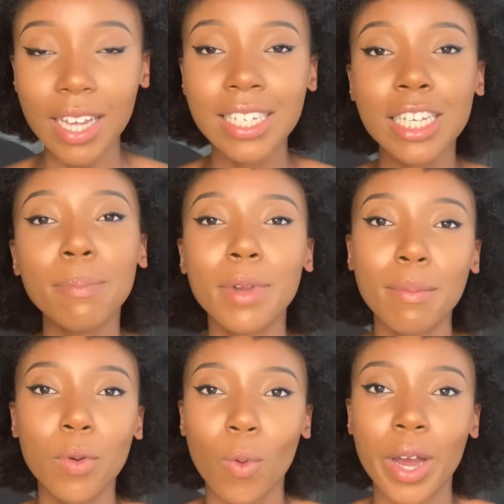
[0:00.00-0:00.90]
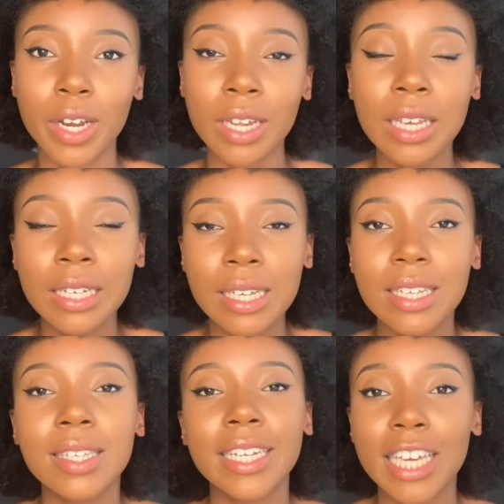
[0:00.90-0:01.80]
Tip number 1 is
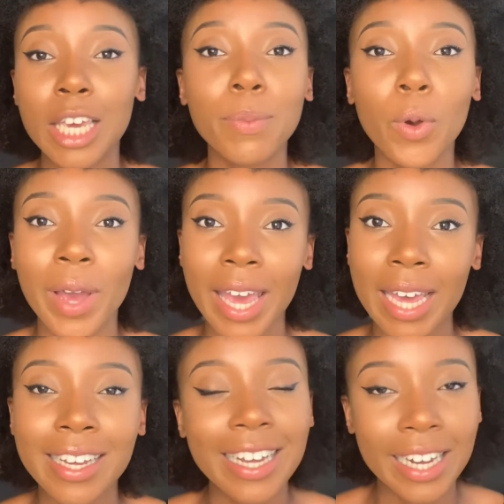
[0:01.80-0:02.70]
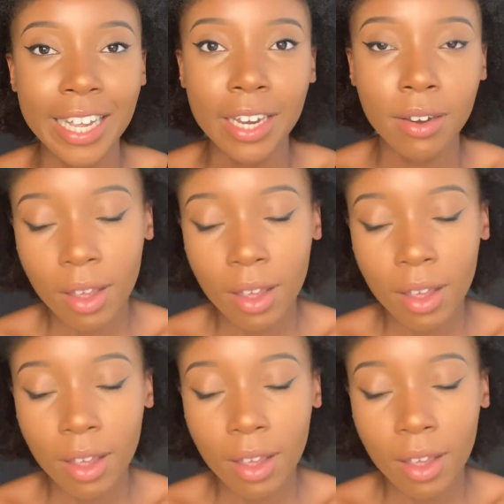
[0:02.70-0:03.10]
to keep your hair clean.